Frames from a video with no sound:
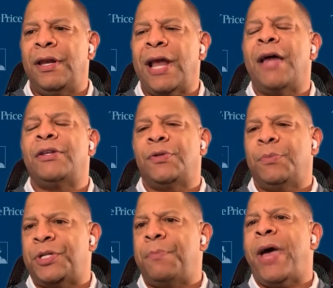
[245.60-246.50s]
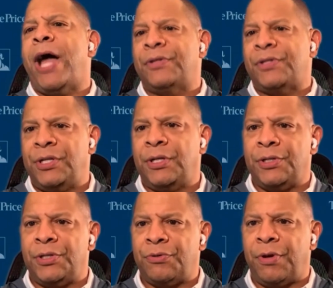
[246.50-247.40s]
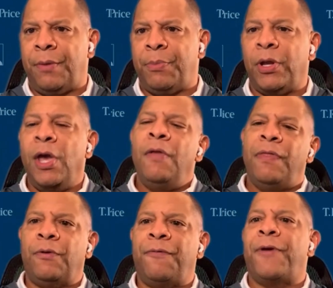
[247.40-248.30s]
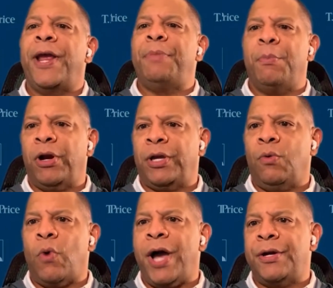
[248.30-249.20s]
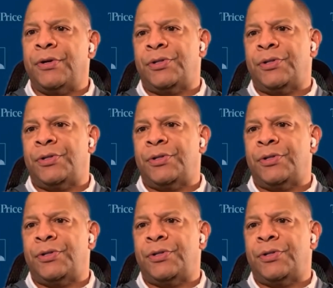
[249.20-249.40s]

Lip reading: not so much a balance sheet constraint, but they'll frame the market wider.